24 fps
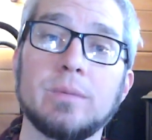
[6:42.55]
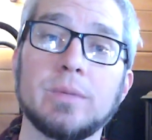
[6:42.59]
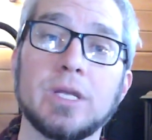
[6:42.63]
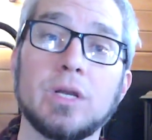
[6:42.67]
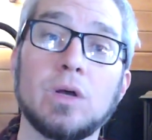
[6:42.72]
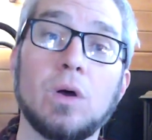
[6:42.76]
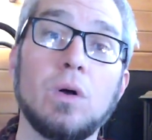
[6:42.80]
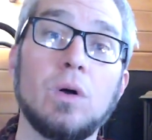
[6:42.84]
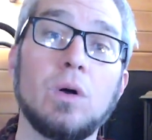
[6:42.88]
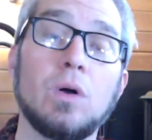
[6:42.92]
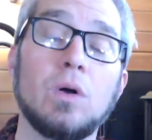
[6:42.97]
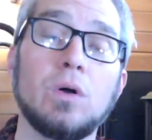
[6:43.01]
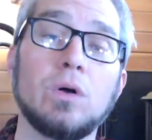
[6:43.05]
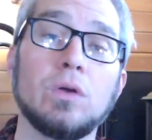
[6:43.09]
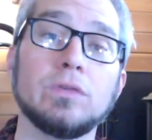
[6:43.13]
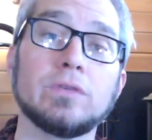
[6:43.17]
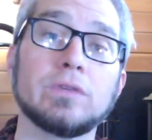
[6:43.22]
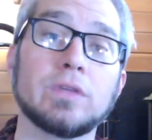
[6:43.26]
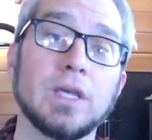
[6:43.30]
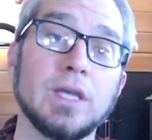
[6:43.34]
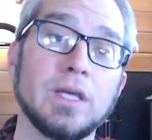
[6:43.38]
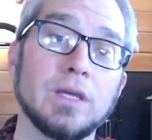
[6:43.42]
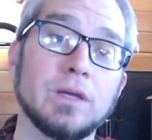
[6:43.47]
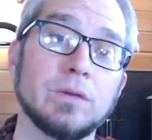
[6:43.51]
at all
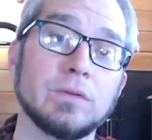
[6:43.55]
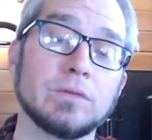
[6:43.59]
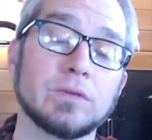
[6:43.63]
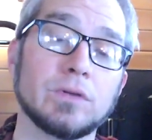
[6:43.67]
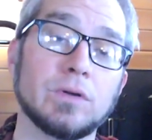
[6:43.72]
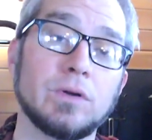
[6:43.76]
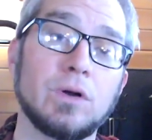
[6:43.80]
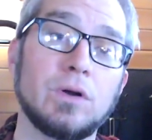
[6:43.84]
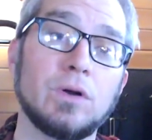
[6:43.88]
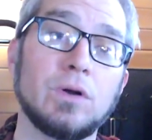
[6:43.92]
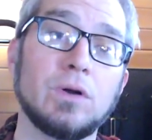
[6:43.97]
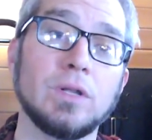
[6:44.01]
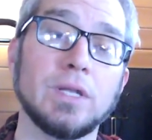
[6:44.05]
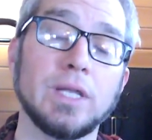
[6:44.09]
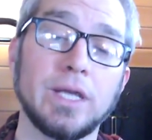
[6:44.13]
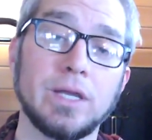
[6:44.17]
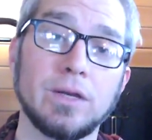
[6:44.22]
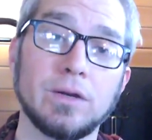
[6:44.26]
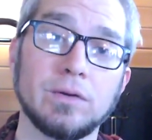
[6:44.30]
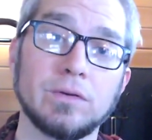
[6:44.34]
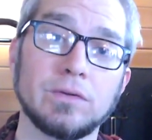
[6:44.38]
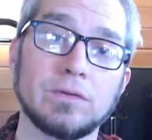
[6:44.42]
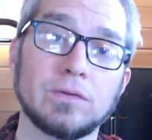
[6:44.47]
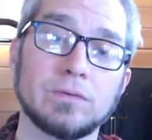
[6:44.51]
scales, at all
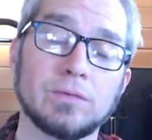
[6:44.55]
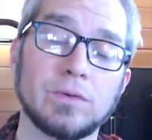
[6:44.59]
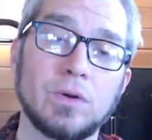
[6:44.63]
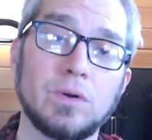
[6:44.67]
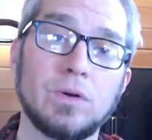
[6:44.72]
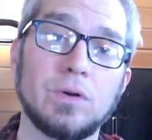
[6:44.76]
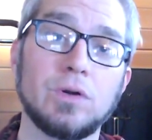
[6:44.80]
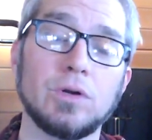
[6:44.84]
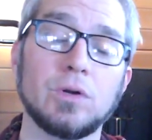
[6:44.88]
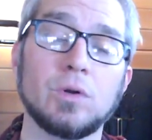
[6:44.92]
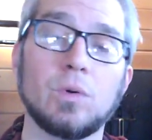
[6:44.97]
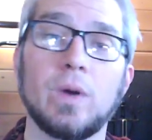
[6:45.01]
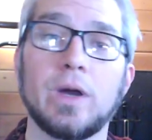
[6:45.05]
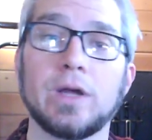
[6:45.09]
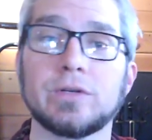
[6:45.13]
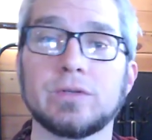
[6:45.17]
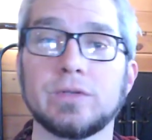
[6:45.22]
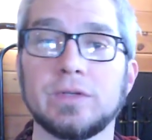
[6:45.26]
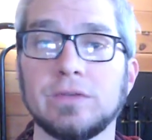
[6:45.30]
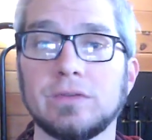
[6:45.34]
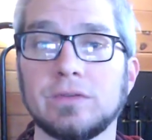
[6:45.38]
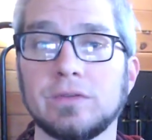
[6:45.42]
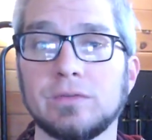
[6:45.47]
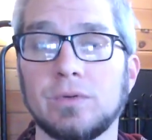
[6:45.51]
layers, of all
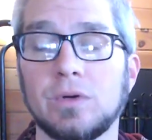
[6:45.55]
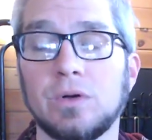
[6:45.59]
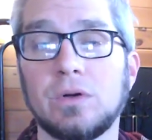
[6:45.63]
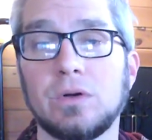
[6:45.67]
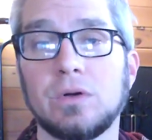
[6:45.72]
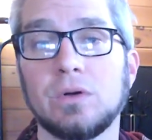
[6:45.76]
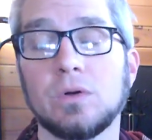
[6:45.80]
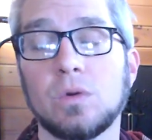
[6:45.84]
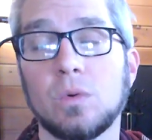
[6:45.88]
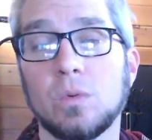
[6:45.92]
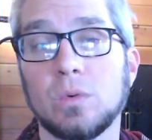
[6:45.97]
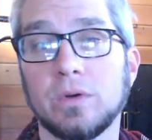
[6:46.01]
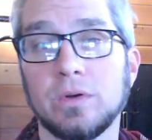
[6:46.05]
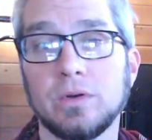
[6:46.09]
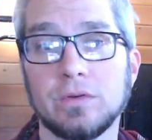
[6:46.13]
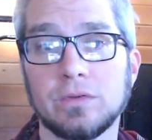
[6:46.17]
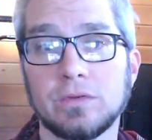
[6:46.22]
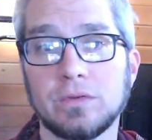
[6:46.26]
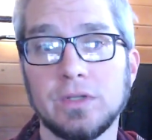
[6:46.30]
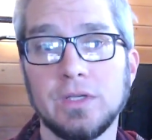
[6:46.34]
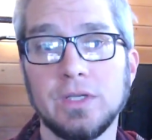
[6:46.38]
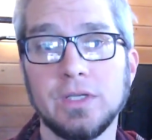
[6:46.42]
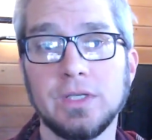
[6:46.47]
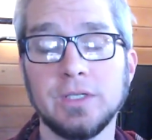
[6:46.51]
quadrants, of all corners,